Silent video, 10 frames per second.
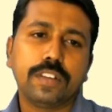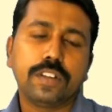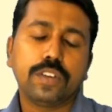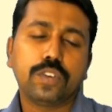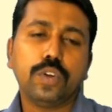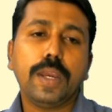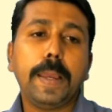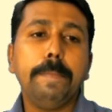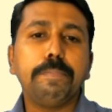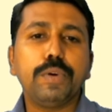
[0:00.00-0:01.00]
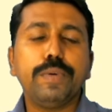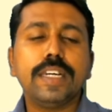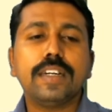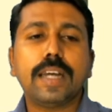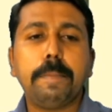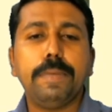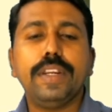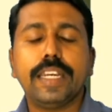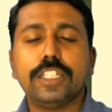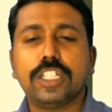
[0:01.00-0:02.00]
So, improving
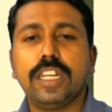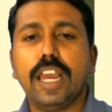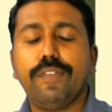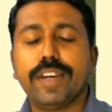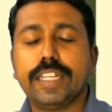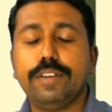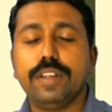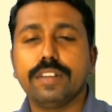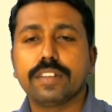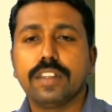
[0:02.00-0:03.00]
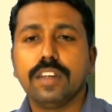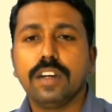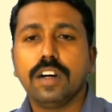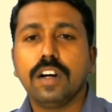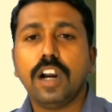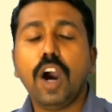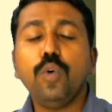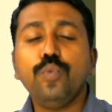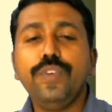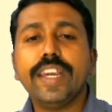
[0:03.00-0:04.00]
communication effectiveness,
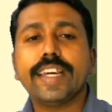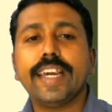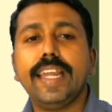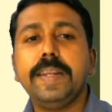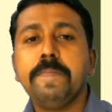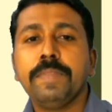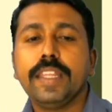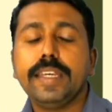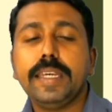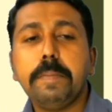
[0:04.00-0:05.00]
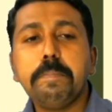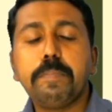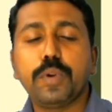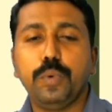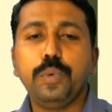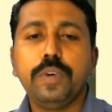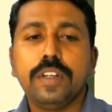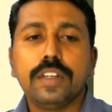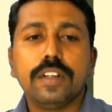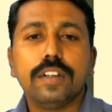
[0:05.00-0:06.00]
how we can improve
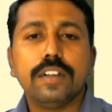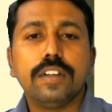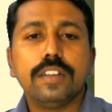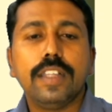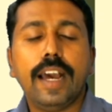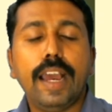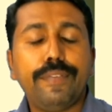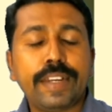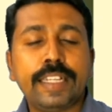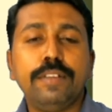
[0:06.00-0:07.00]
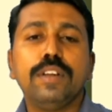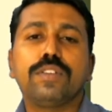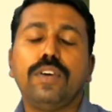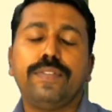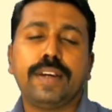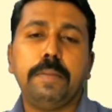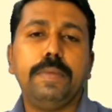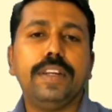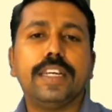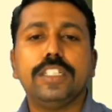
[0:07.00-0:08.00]
the effectiveness of
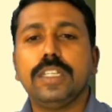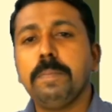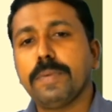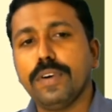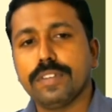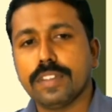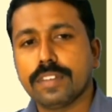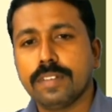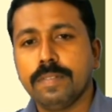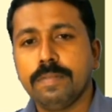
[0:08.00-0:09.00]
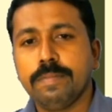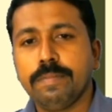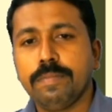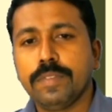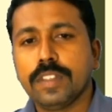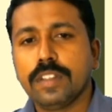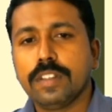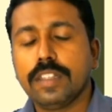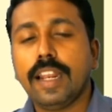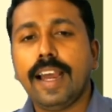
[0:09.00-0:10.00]
communication process.
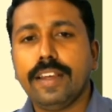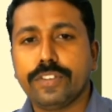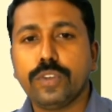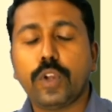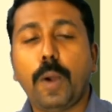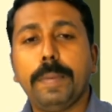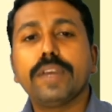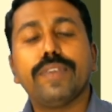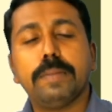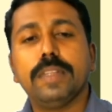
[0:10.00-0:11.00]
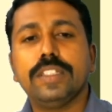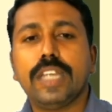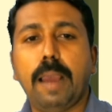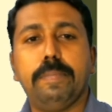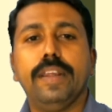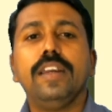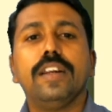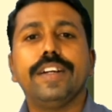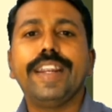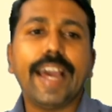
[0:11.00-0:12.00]
The last topic from the
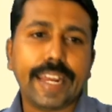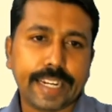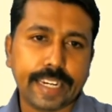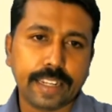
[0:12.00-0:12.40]
chapter there.